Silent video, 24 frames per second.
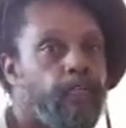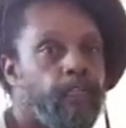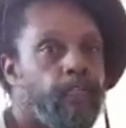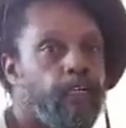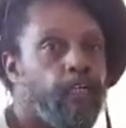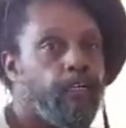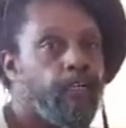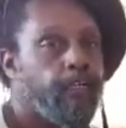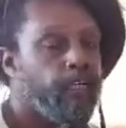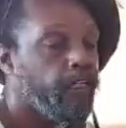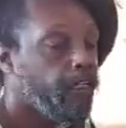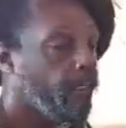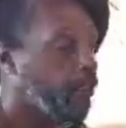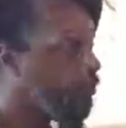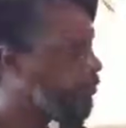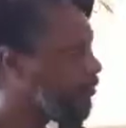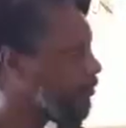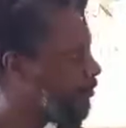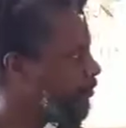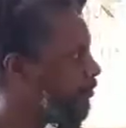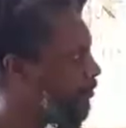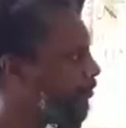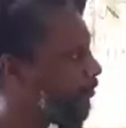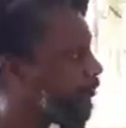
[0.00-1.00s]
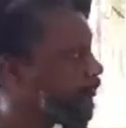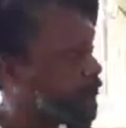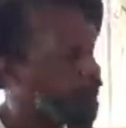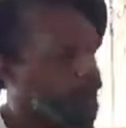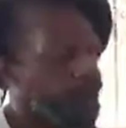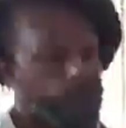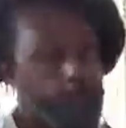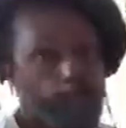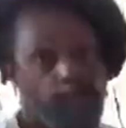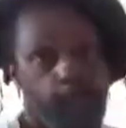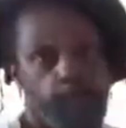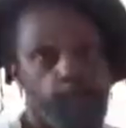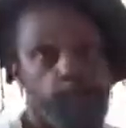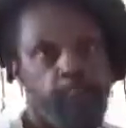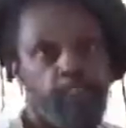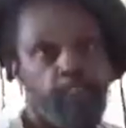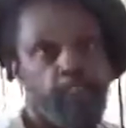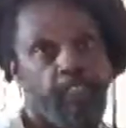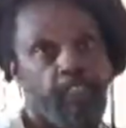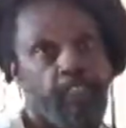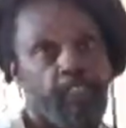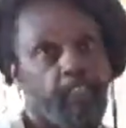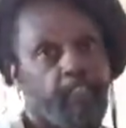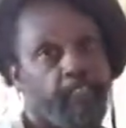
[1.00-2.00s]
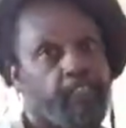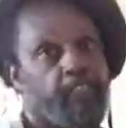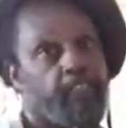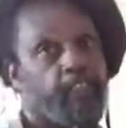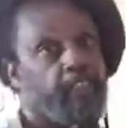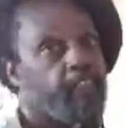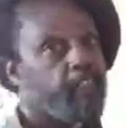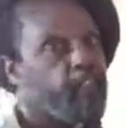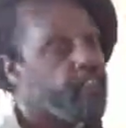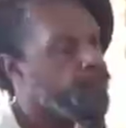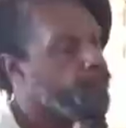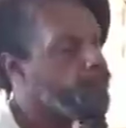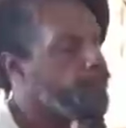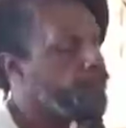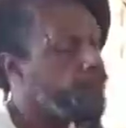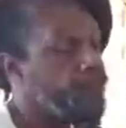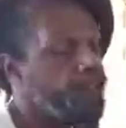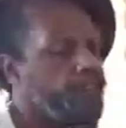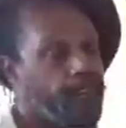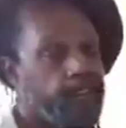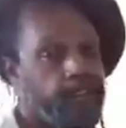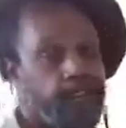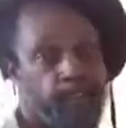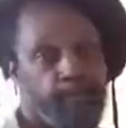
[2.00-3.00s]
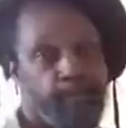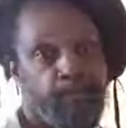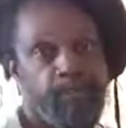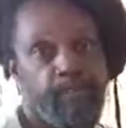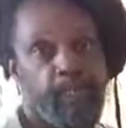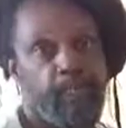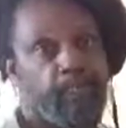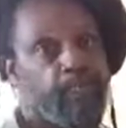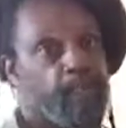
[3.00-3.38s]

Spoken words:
Alright, Cairo, you're almost there. It's only 10 sums, you're at